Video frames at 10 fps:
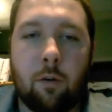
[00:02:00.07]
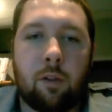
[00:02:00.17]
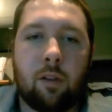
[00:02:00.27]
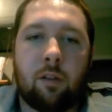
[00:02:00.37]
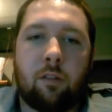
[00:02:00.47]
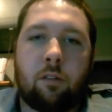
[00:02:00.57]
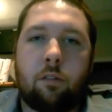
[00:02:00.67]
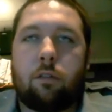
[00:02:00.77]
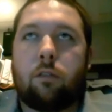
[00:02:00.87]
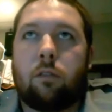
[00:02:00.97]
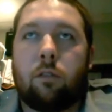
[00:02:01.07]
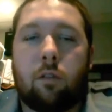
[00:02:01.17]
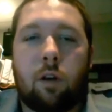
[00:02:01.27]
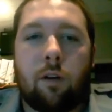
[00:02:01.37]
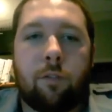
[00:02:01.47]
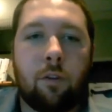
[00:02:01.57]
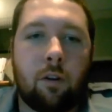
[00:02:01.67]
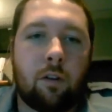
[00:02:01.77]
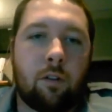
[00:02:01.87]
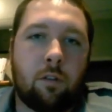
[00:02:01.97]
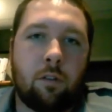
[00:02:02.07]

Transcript: with this first